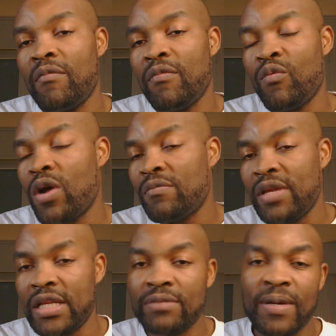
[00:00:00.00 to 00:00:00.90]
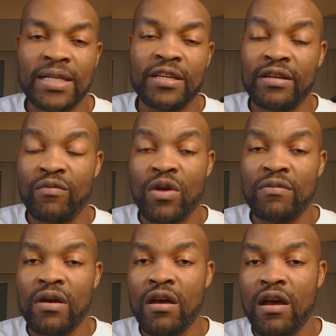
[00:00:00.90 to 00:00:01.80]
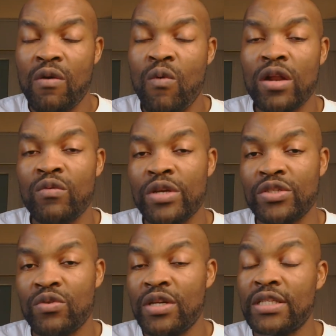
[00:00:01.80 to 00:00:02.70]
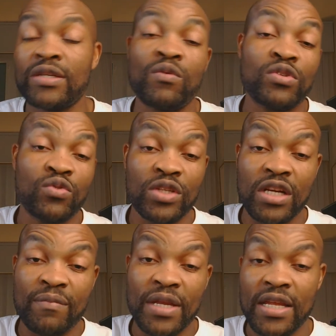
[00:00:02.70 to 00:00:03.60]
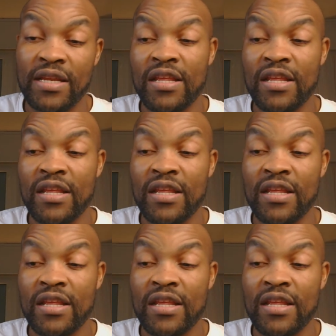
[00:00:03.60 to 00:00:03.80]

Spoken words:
1 minute spent one question is equals to 3 minutes.